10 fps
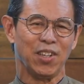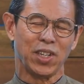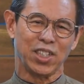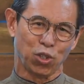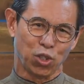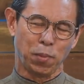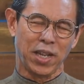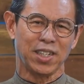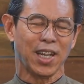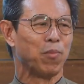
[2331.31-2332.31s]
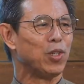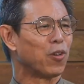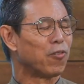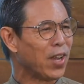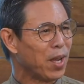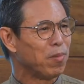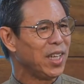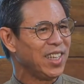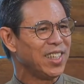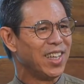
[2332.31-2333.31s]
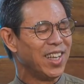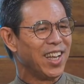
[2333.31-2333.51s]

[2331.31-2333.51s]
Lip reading: even as you spend time with your family,